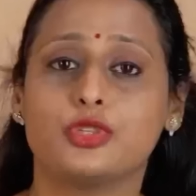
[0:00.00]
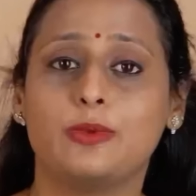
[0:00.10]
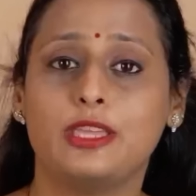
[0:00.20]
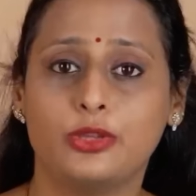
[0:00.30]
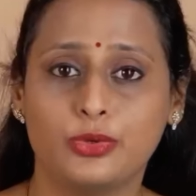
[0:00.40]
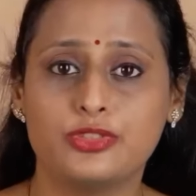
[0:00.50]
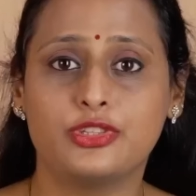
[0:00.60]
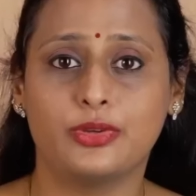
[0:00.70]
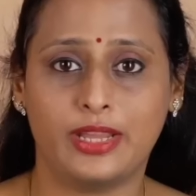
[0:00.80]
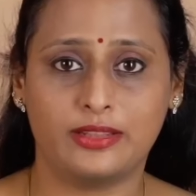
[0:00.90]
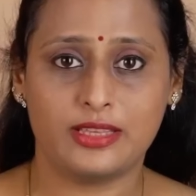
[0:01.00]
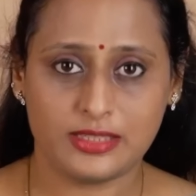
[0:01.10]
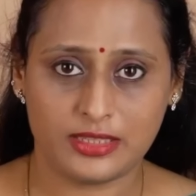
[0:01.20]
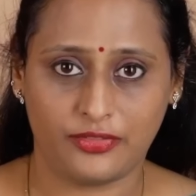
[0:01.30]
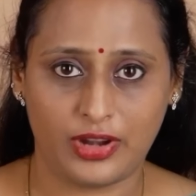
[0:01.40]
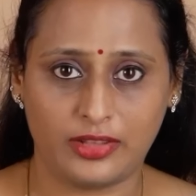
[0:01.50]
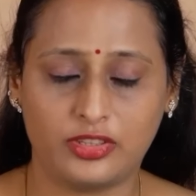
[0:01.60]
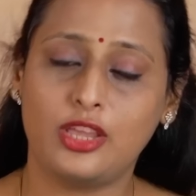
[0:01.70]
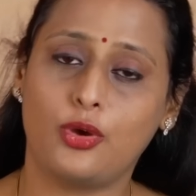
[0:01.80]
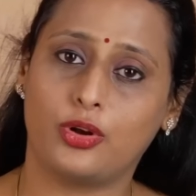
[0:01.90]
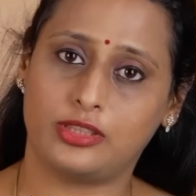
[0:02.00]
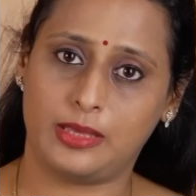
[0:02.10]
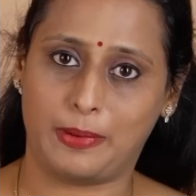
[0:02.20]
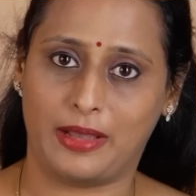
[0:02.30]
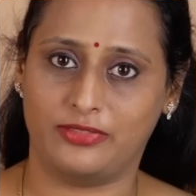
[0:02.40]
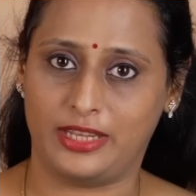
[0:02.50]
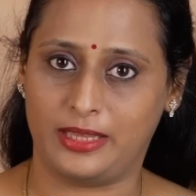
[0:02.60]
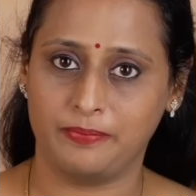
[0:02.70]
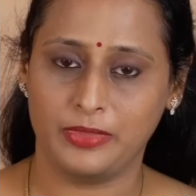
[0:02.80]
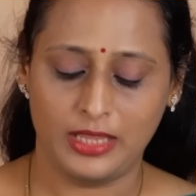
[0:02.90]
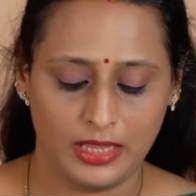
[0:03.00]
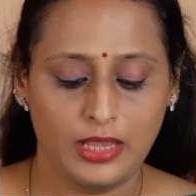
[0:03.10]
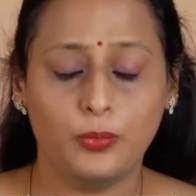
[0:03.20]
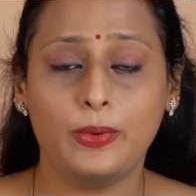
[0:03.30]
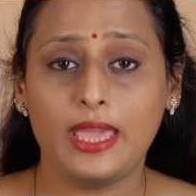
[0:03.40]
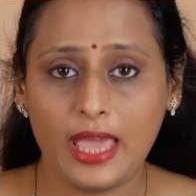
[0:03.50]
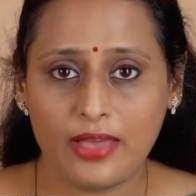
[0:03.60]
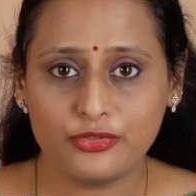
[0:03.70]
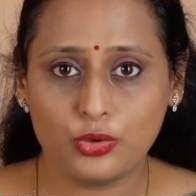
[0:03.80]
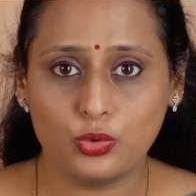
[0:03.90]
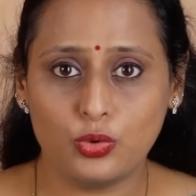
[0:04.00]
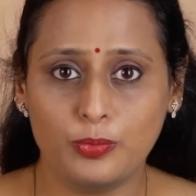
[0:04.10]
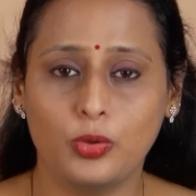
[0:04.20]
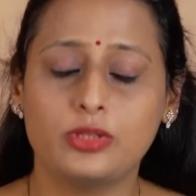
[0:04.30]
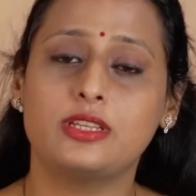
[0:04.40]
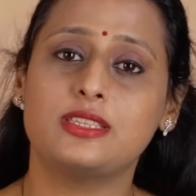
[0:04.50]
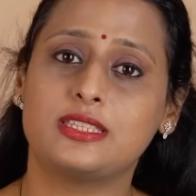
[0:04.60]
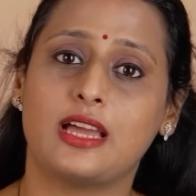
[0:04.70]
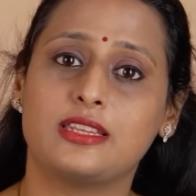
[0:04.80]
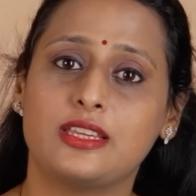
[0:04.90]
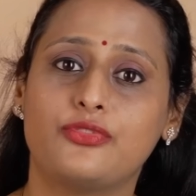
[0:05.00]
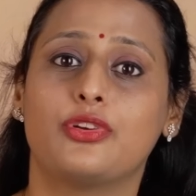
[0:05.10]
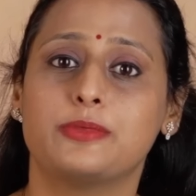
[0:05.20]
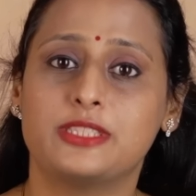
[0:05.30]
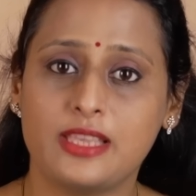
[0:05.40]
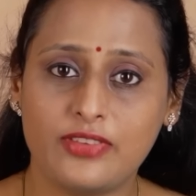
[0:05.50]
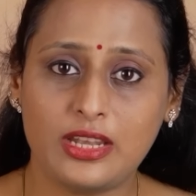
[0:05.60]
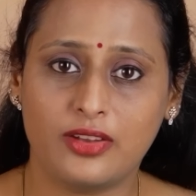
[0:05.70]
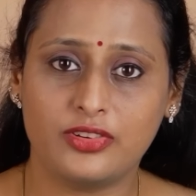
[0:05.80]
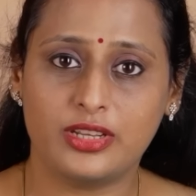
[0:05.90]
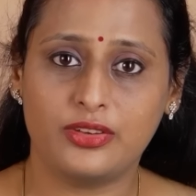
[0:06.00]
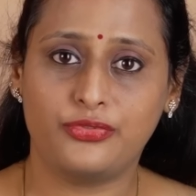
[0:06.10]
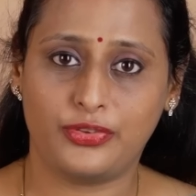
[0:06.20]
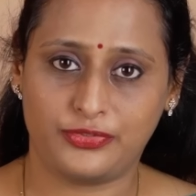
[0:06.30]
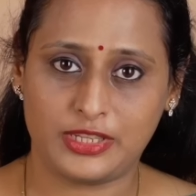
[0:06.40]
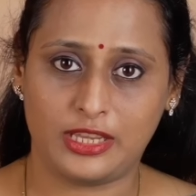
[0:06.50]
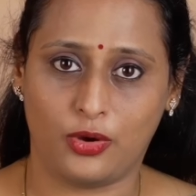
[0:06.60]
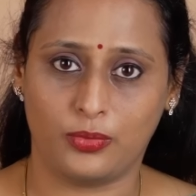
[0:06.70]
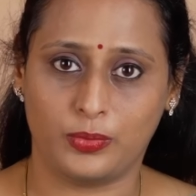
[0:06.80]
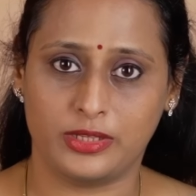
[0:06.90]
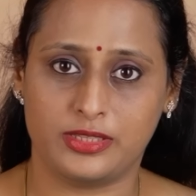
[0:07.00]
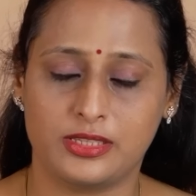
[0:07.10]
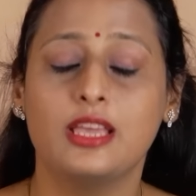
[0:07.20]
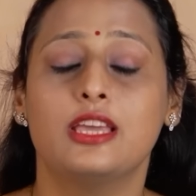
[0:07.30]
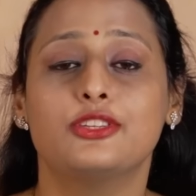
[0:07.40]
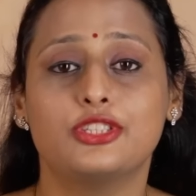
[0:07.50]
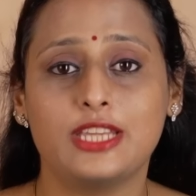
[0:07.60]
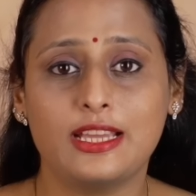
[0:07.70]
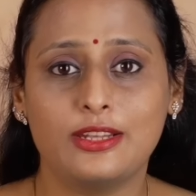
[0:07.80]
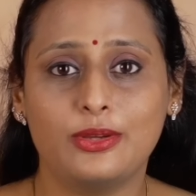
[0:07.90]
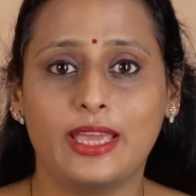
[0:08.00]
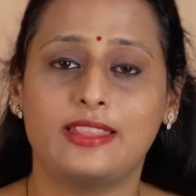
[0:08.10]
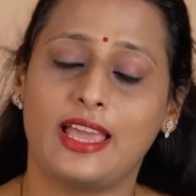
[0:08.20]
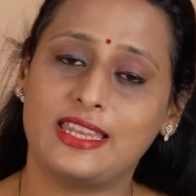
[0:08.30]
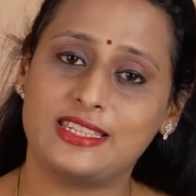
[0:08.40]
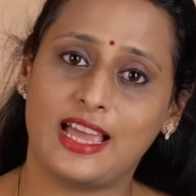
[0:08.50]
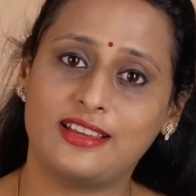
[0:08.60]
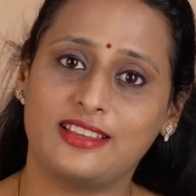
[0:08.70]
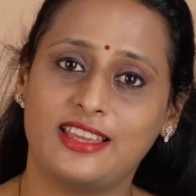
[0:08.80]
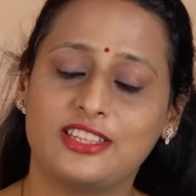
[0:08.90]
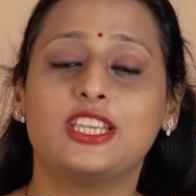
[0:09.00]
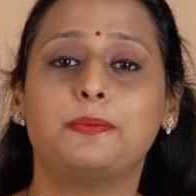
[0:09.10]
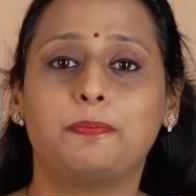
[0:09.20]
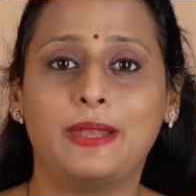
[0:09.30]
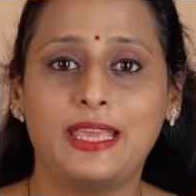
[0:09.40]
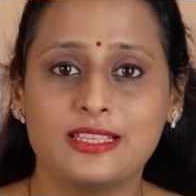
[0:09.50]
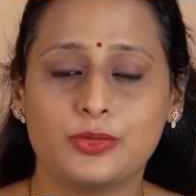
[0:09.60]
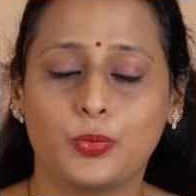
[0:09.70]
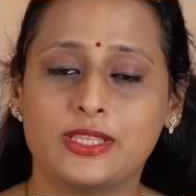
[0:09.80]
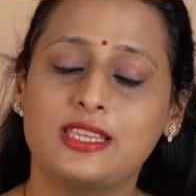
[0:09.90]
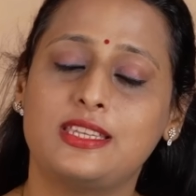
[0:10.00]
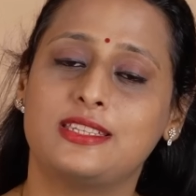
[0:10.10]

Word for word: to be used during this Navratri or Deepavali. We have kumkum holders starting from 750 onwards. To take a look at the entire collection, please visit